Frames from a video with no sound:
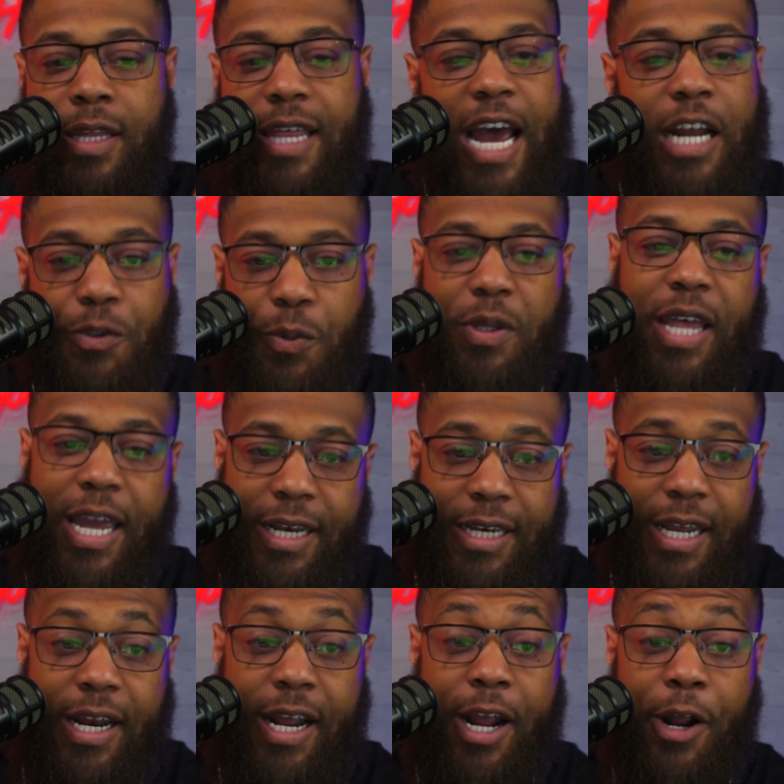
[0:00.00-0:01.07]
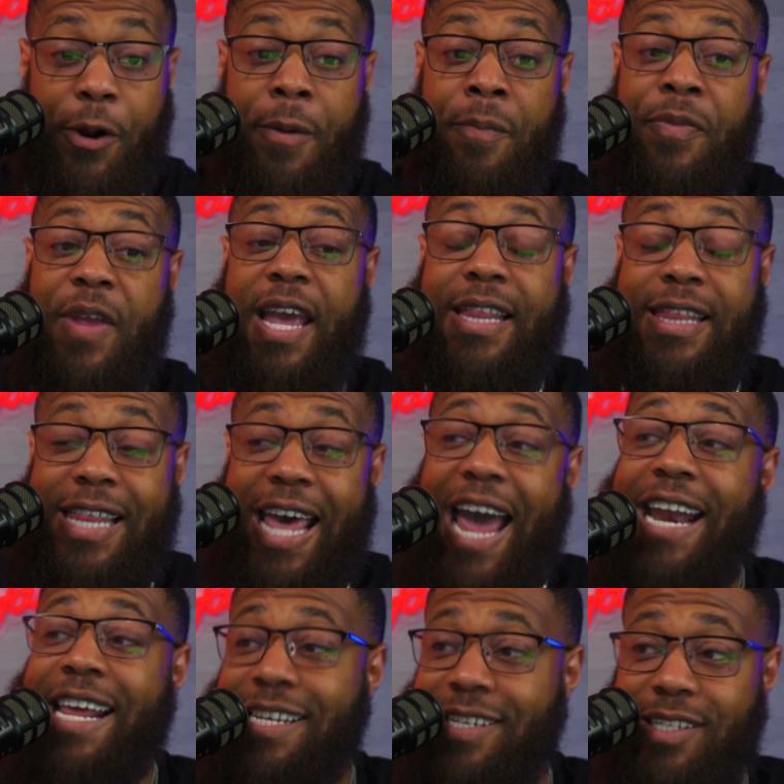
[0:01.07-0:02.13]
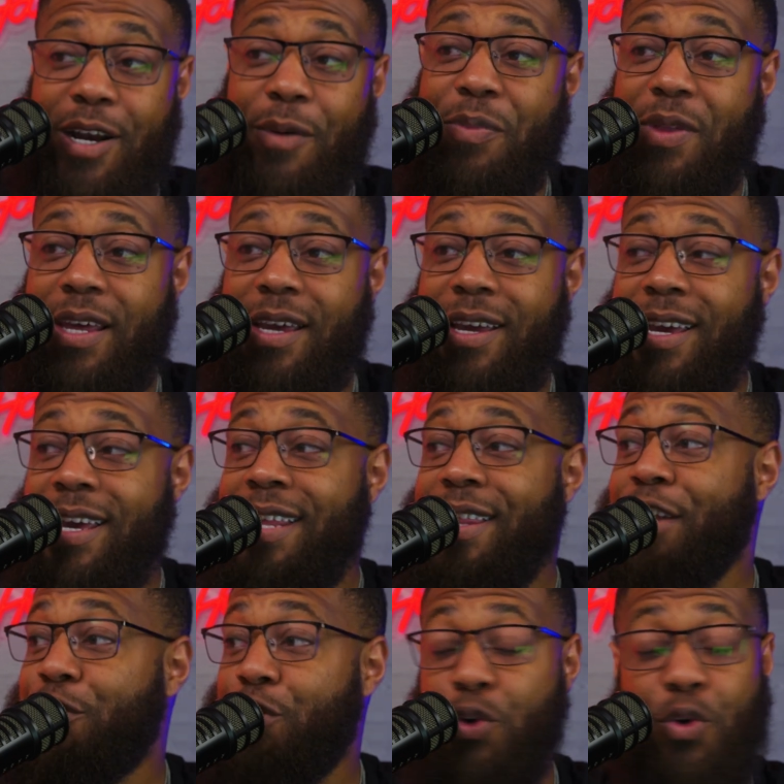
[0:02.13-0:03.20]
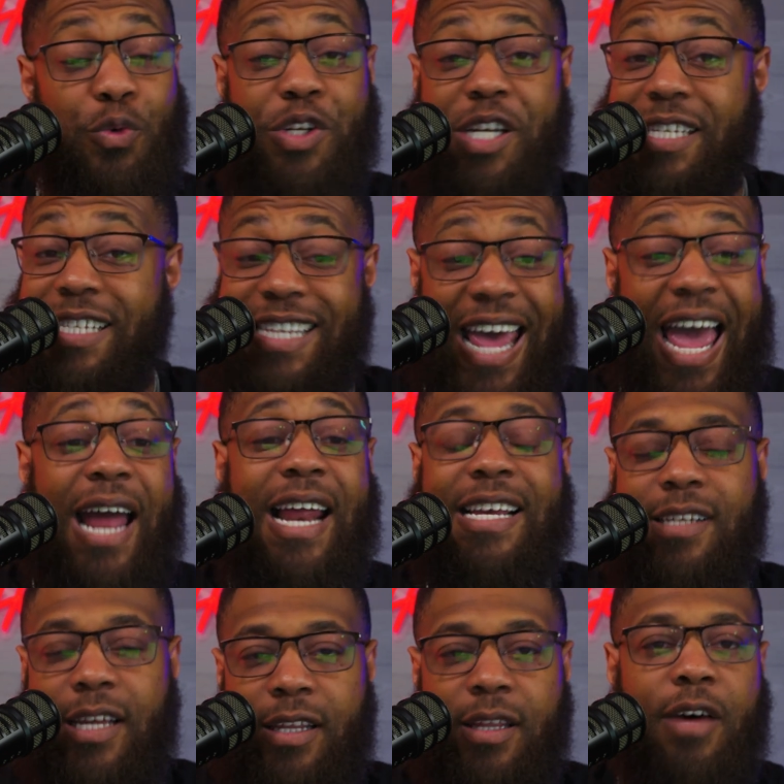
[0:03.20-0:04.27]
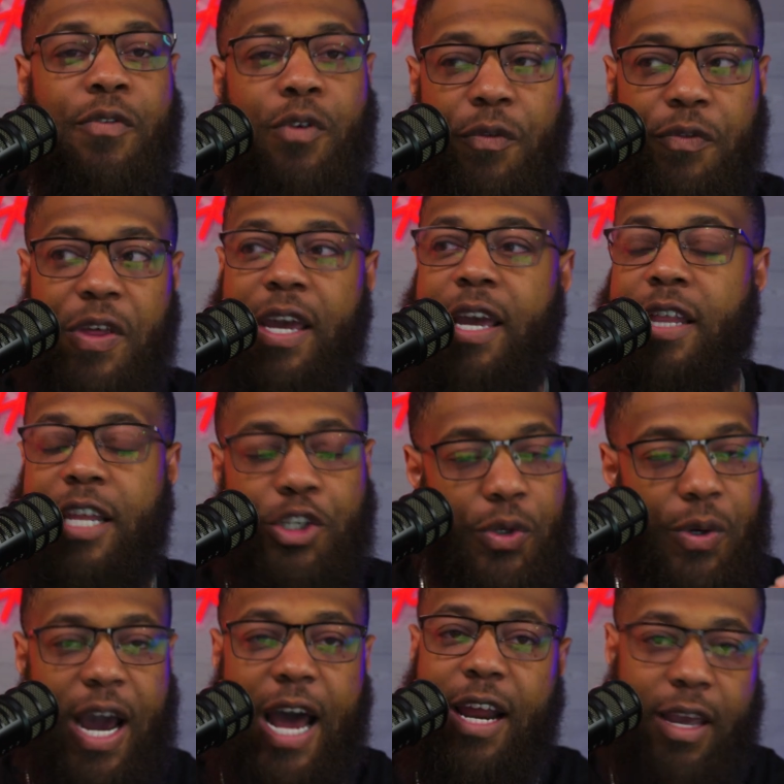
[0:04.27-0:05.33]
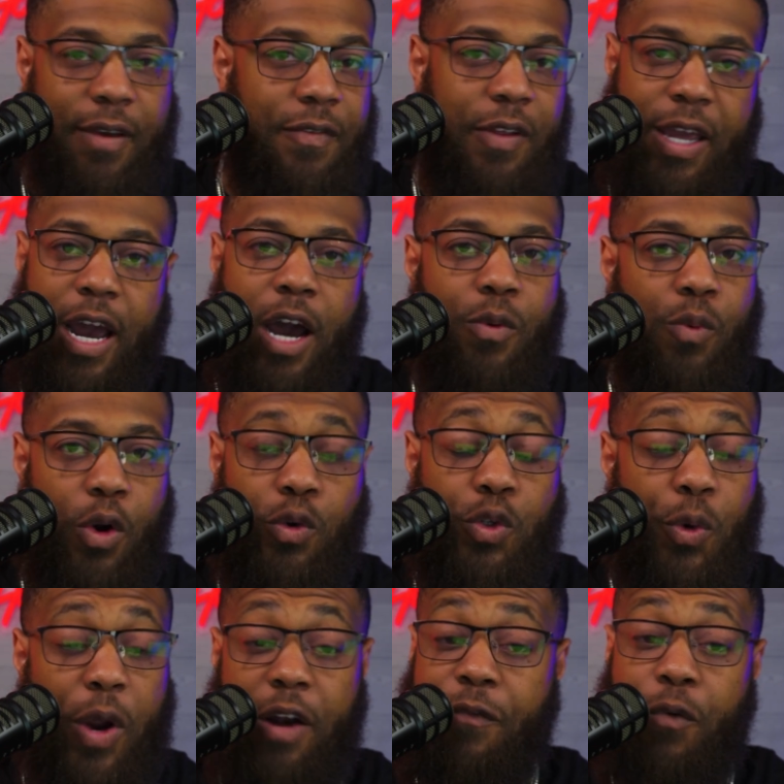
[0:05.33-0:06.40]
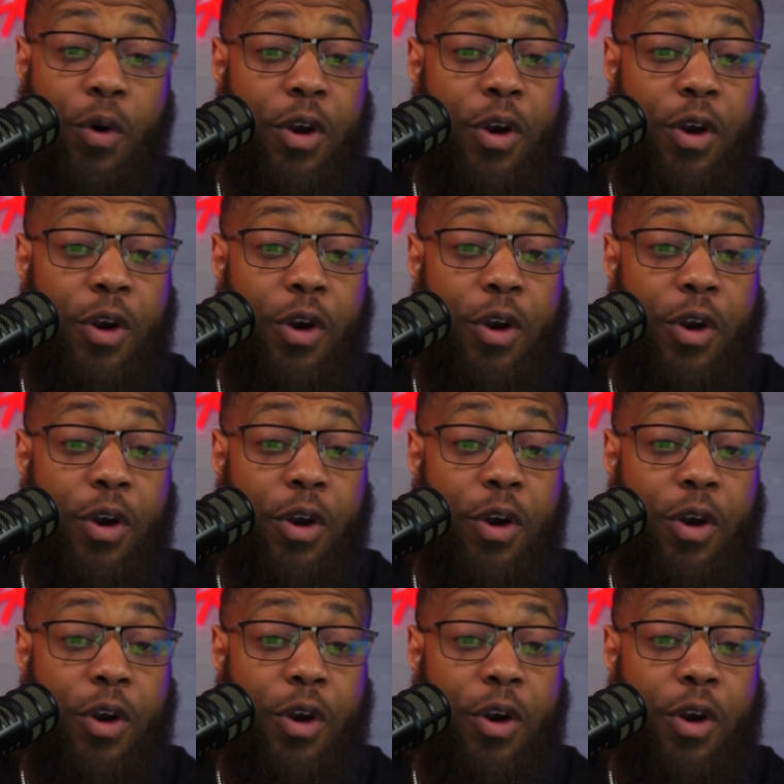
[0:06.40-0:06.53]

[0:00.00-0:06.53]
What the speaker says: That's what they did here. And that is something that that is a level of thinking that you got to give Leon Rose credit for.